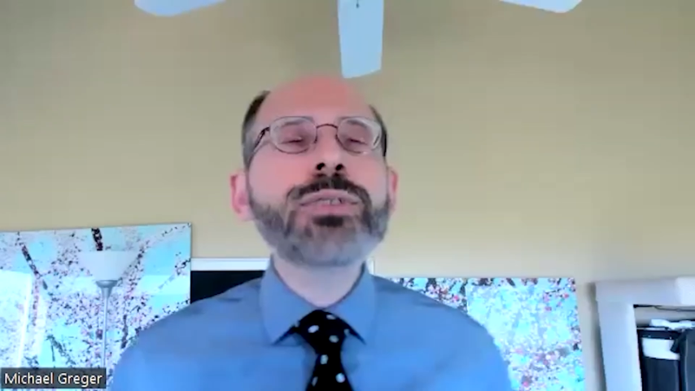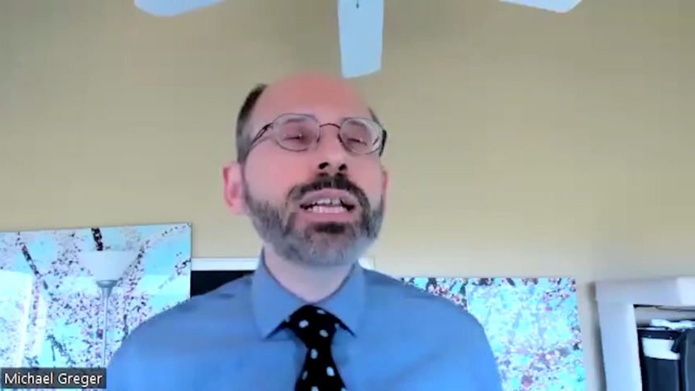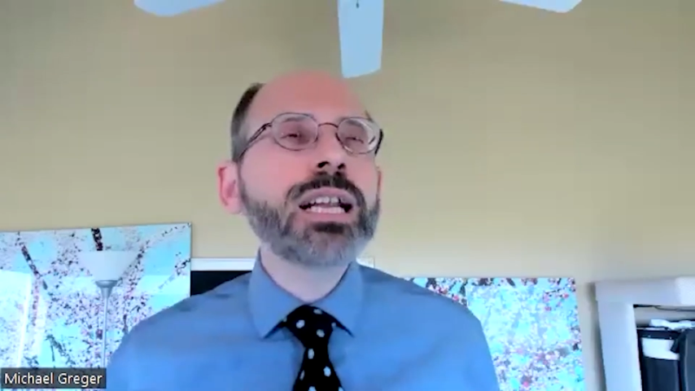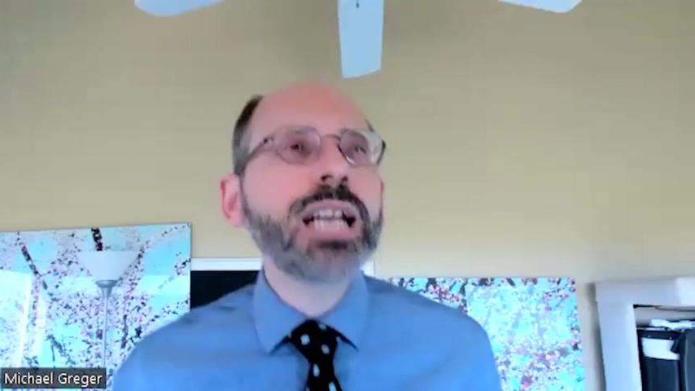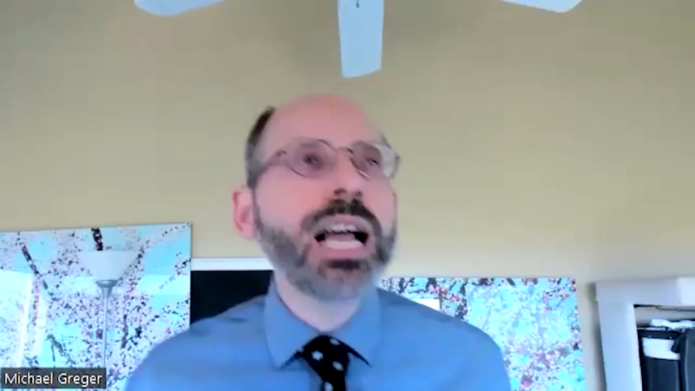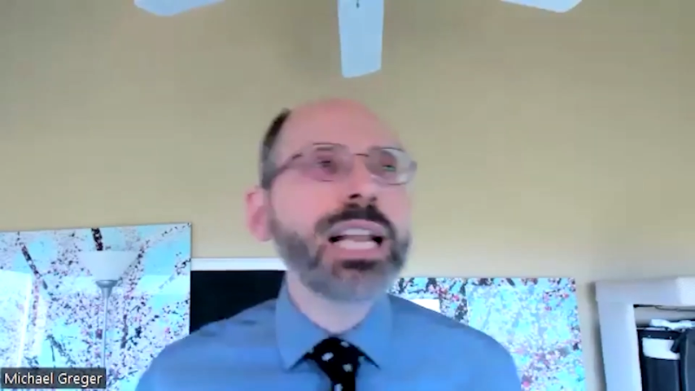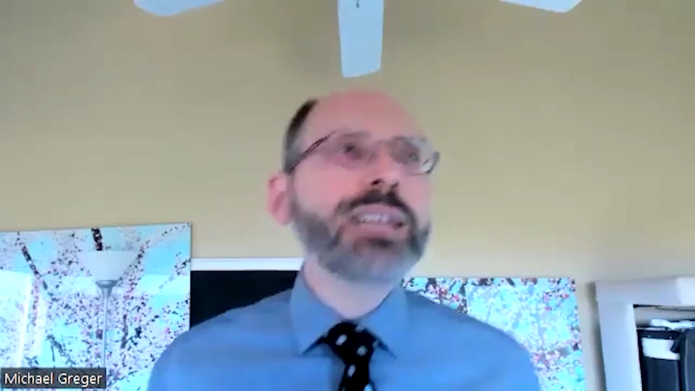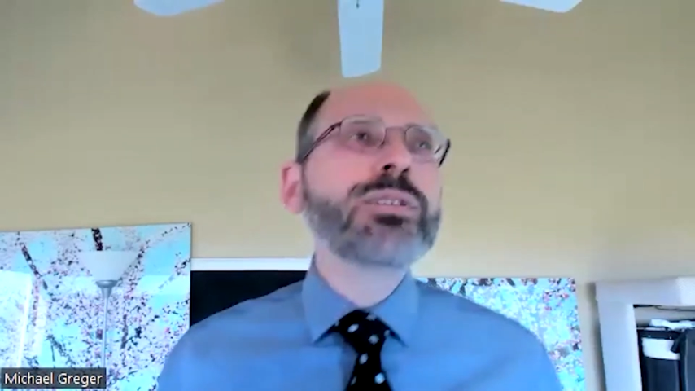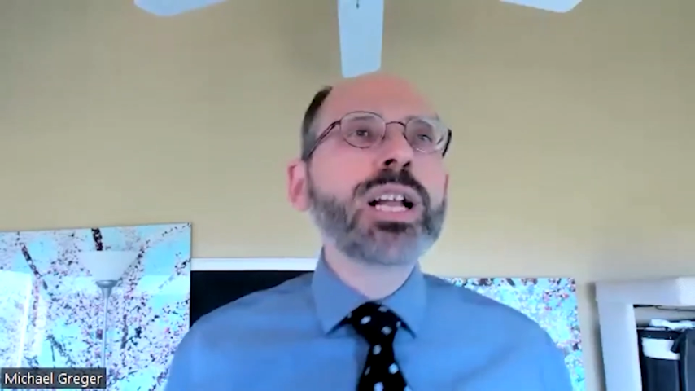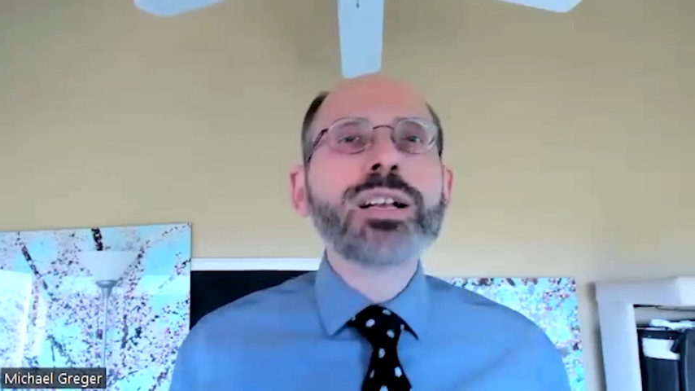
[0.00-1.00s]

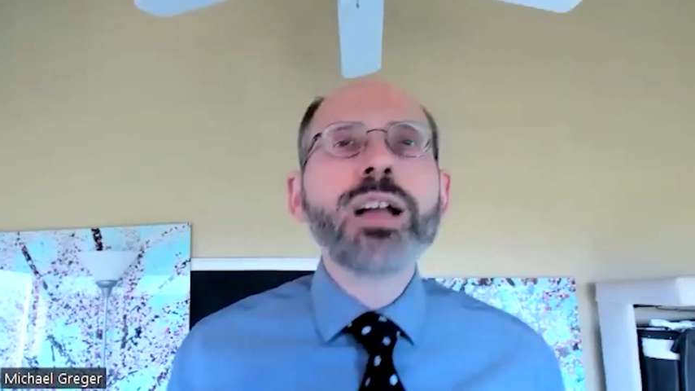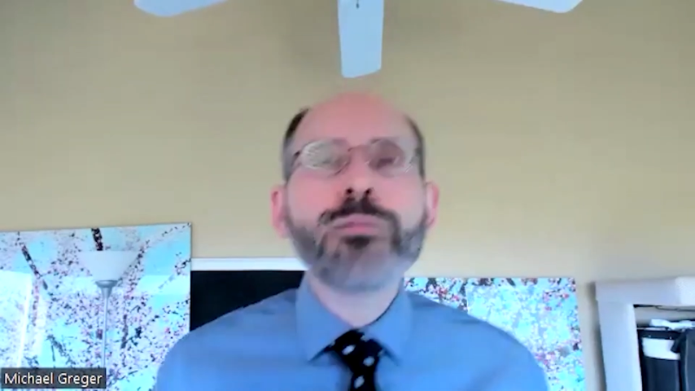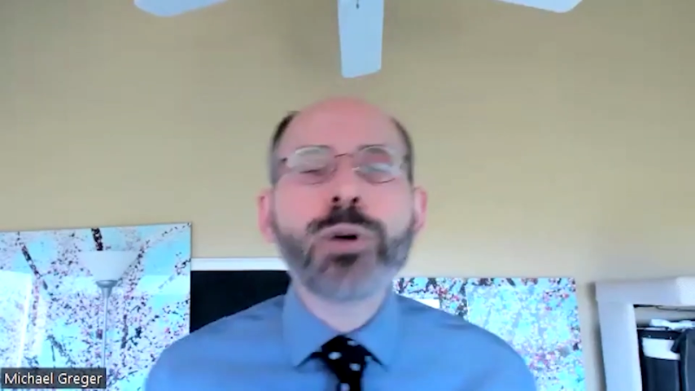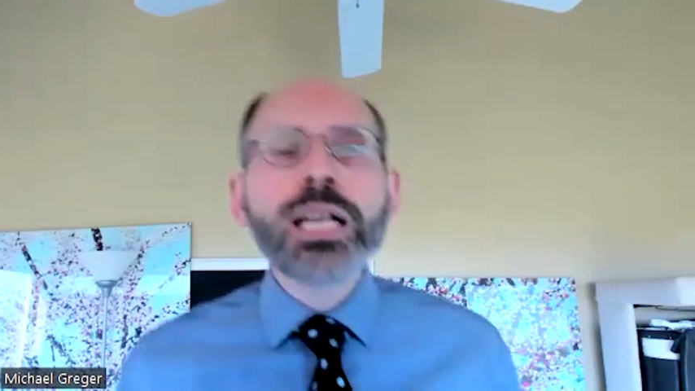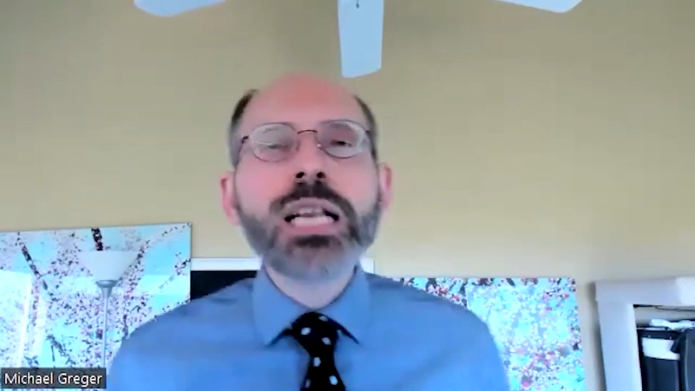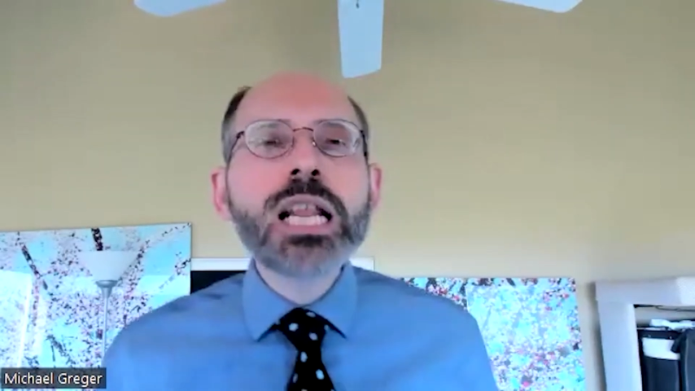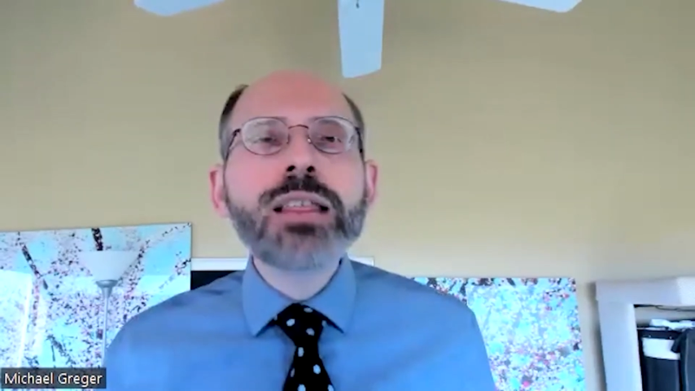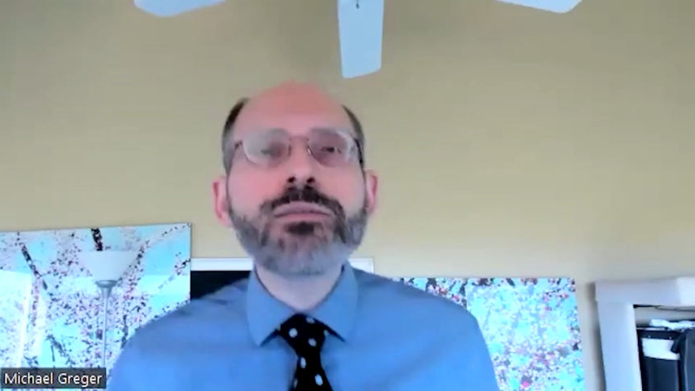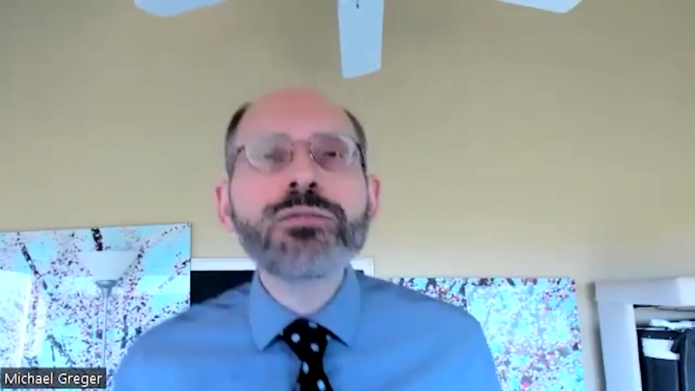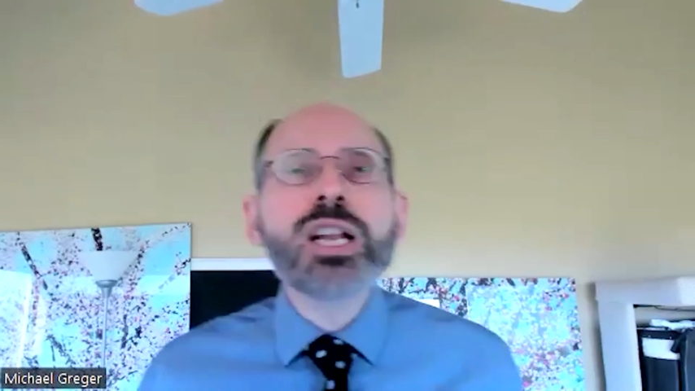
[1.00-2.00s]
enough. They've
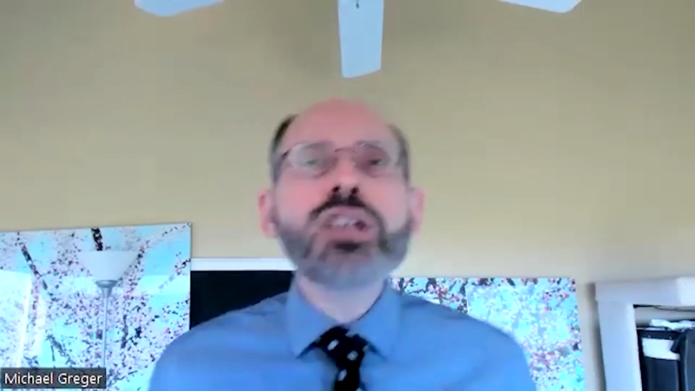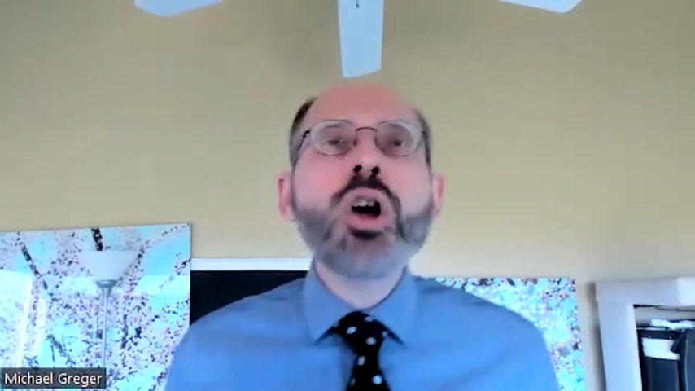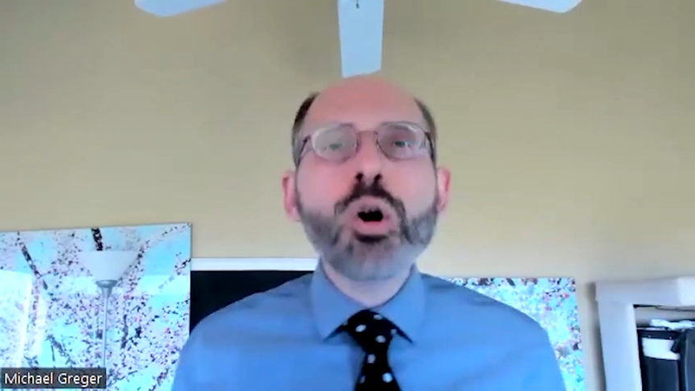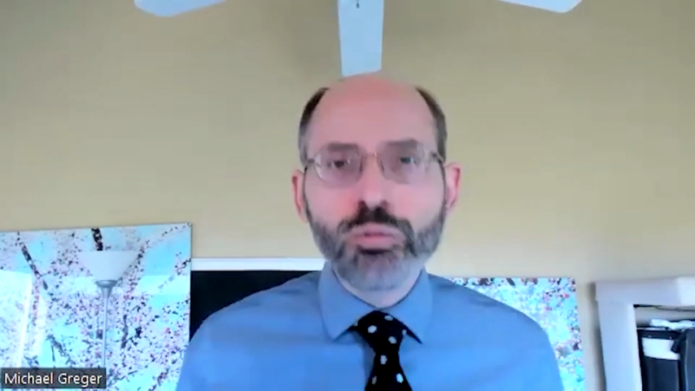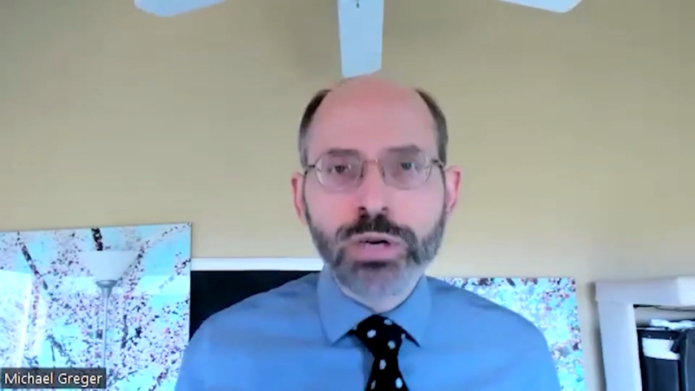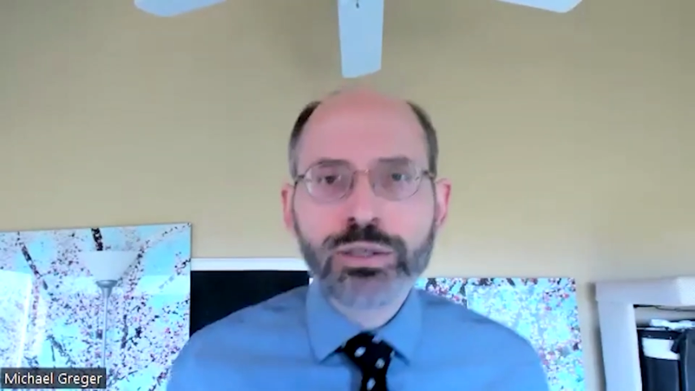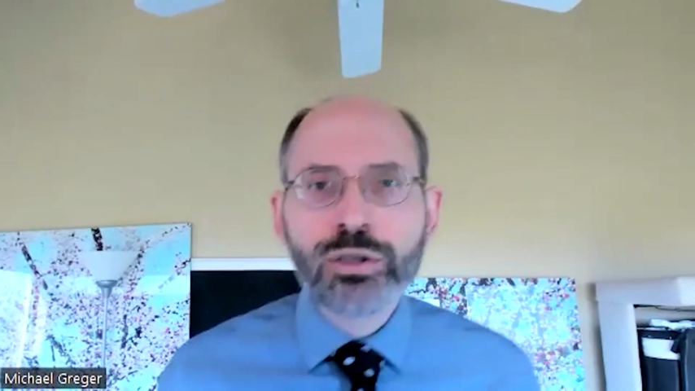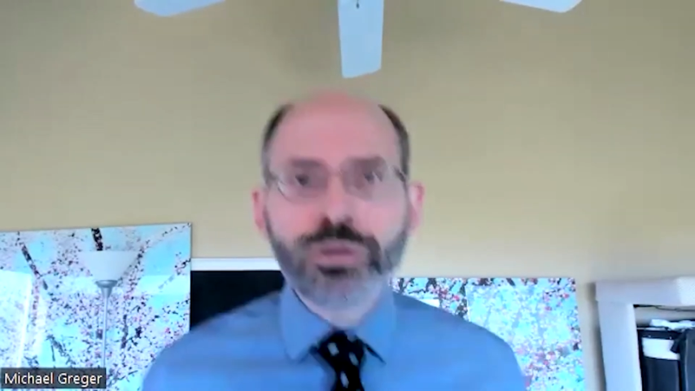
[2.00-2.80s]
done no research.